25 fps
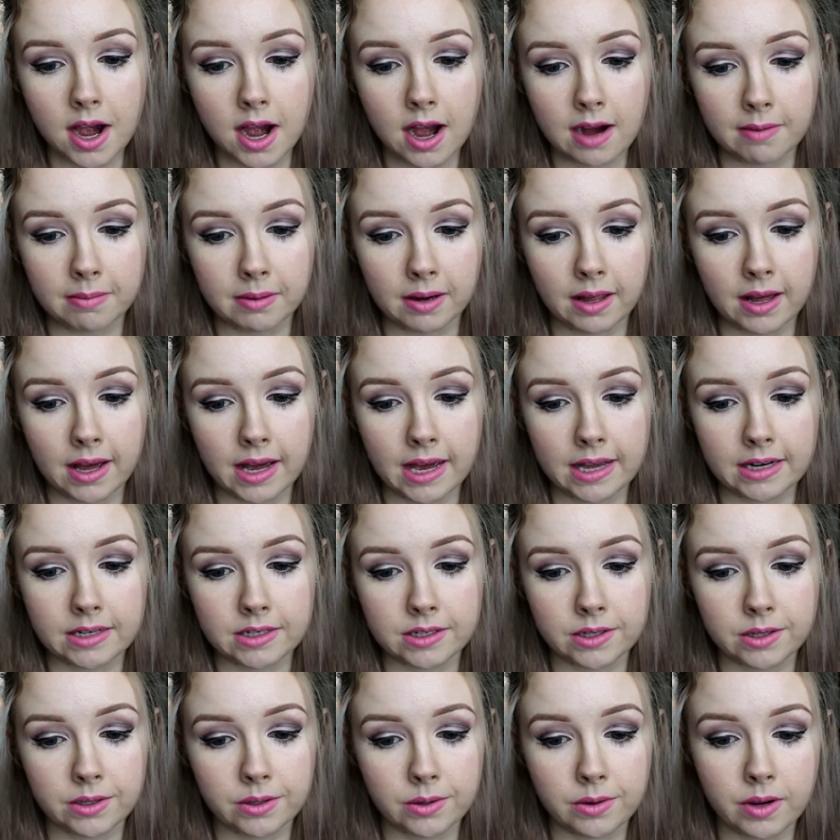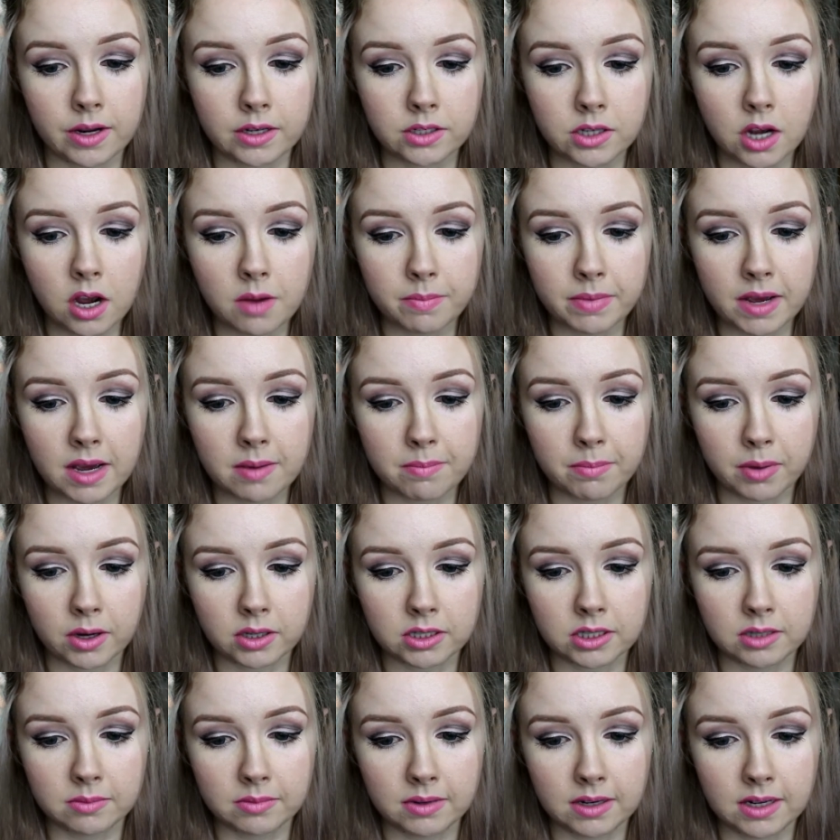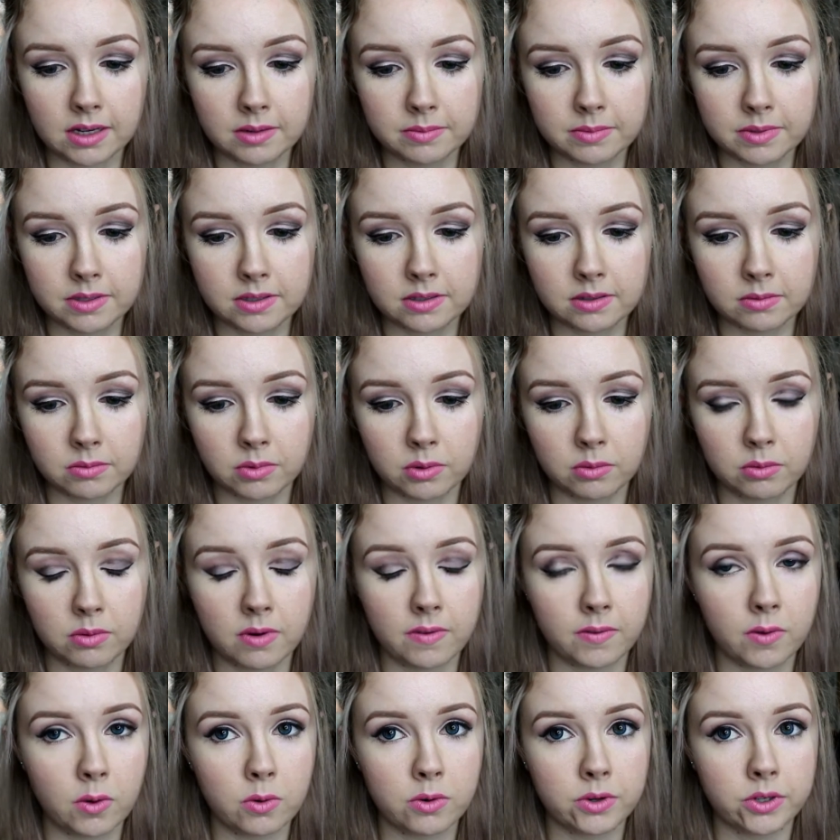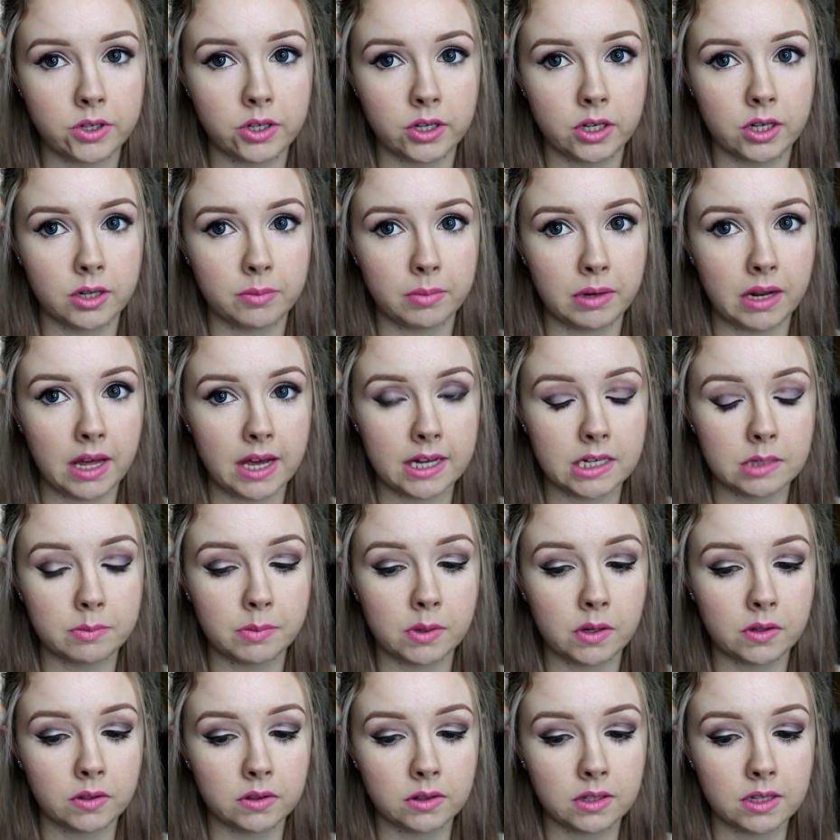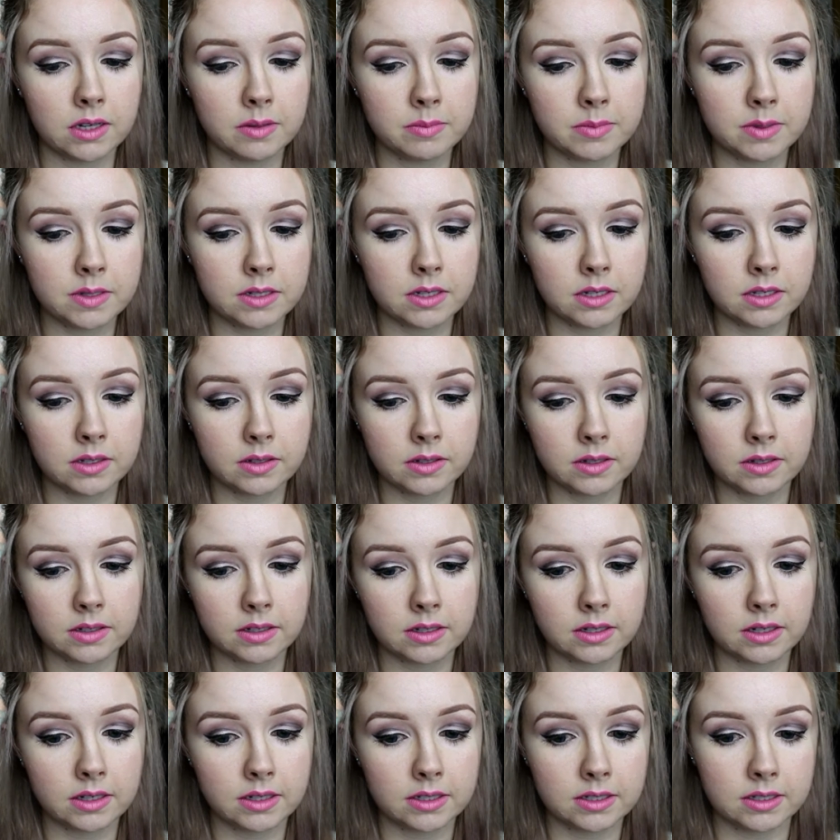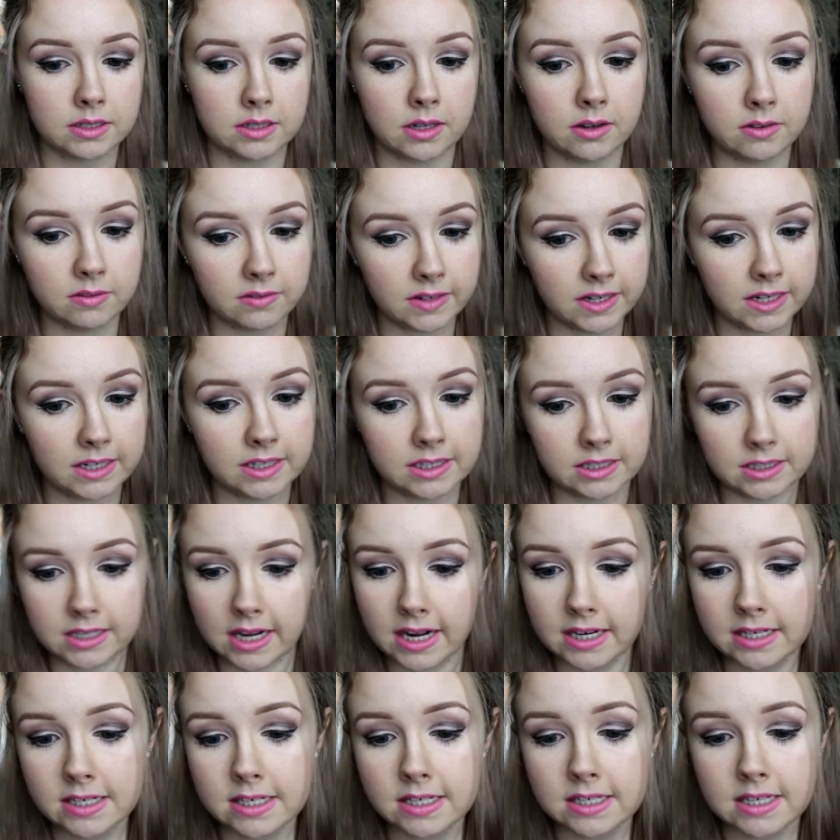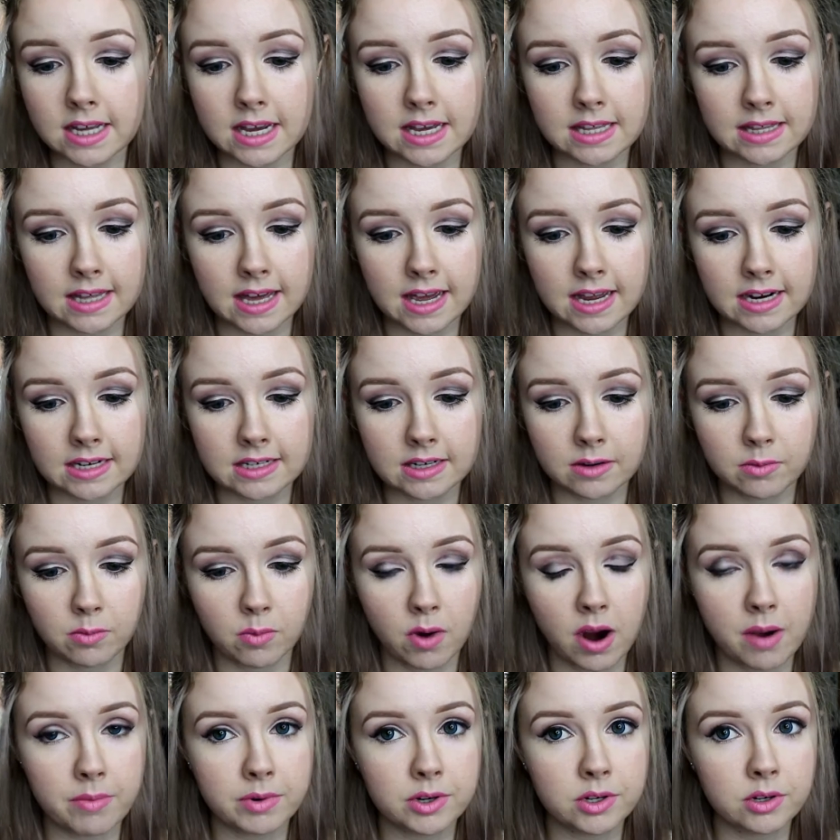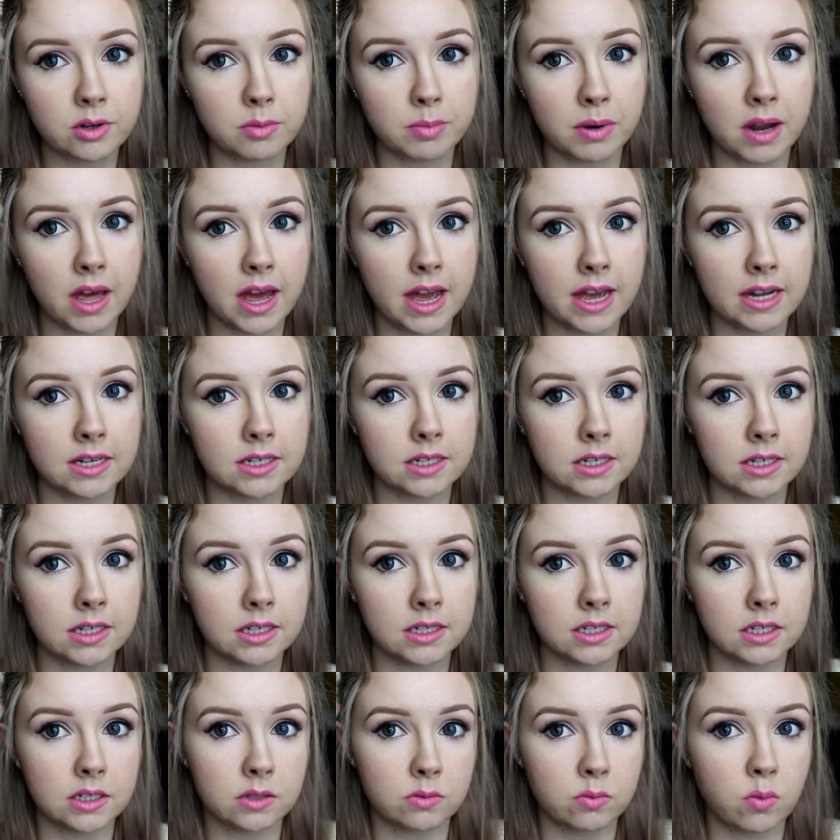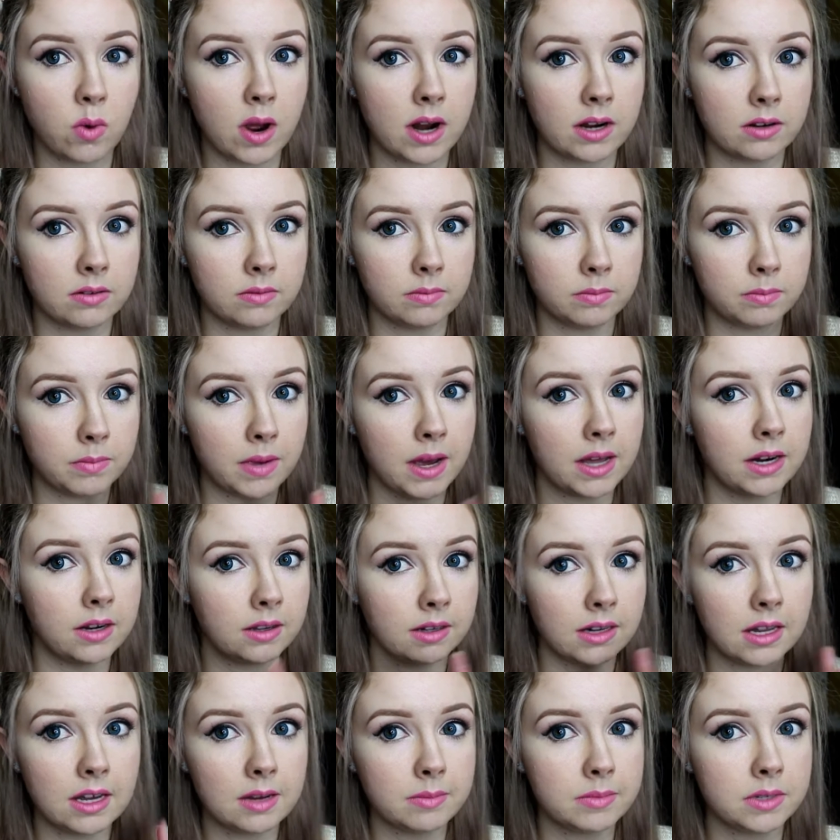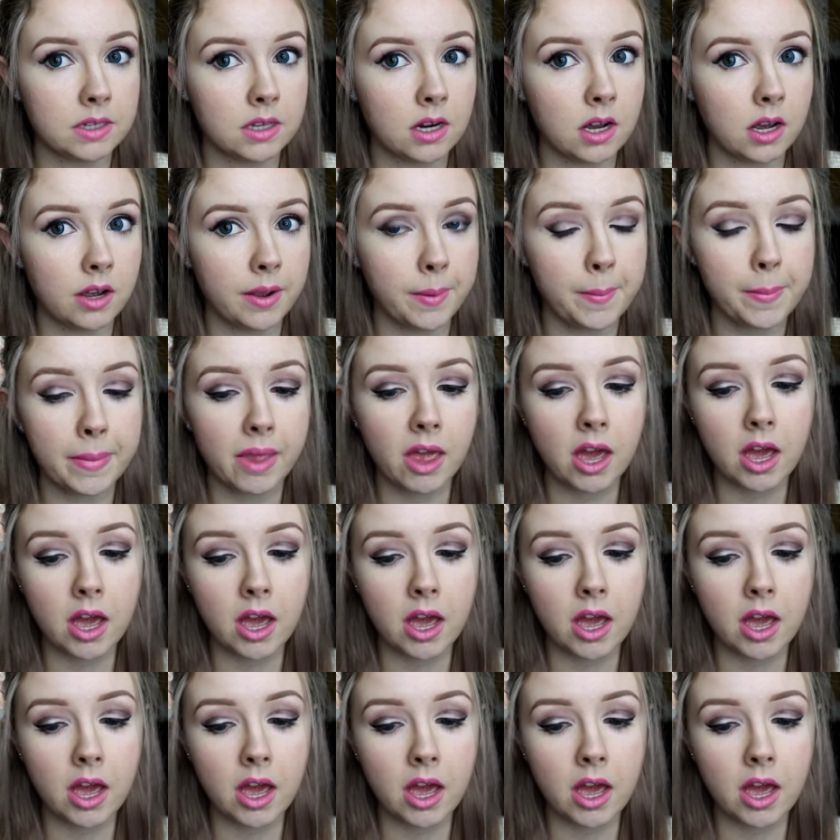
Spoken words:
Apply to top and bottom lips. Well, of course you're going to apply to both lips. Sorry, just had to say that. Why would you apply it to just one part of your lips, you know?